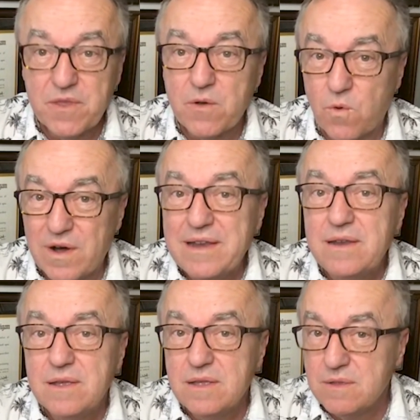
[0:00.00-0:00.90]

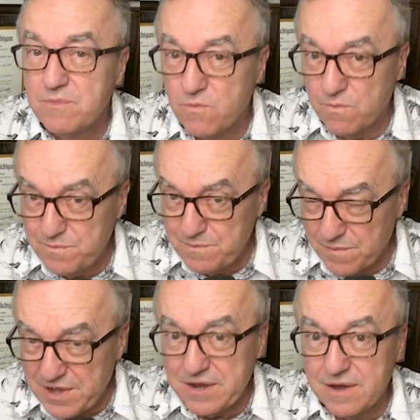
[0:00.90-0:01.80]
one
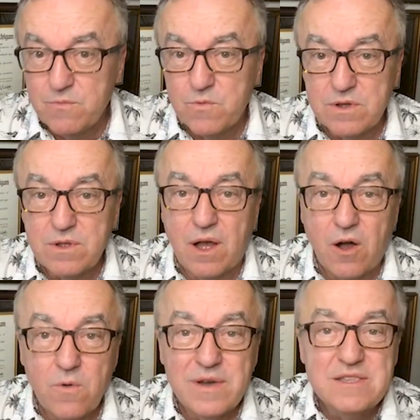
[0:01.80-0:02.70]
button will
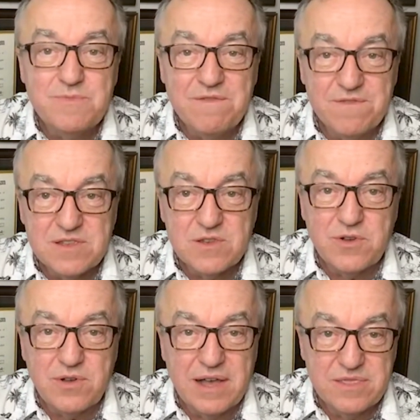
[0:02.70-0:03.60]
always be
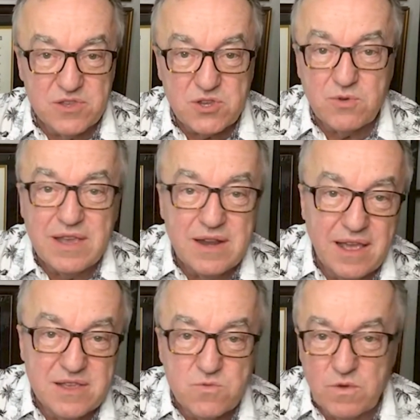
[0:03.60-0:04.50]
visible on the screen
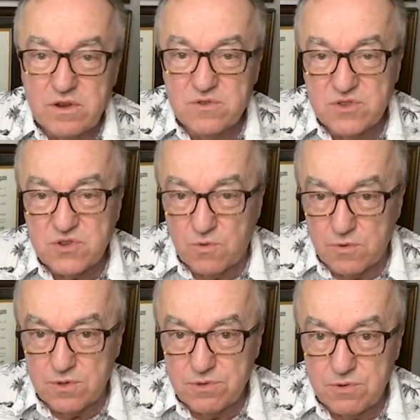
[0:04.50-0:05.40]
as readers
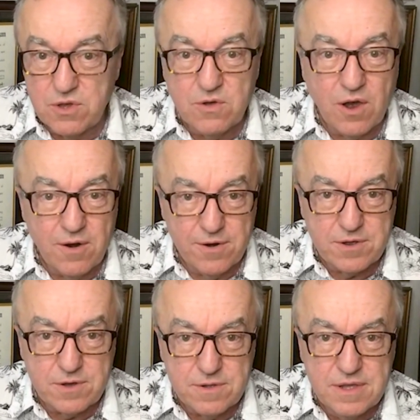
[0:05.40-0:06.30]
scroll through your
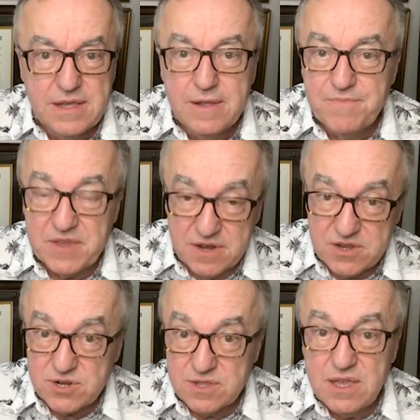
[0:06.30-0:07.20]
article.
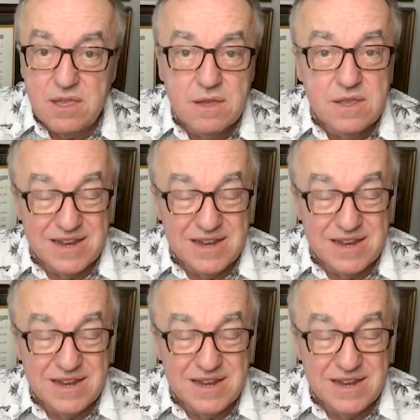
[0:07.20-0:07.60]
Initially,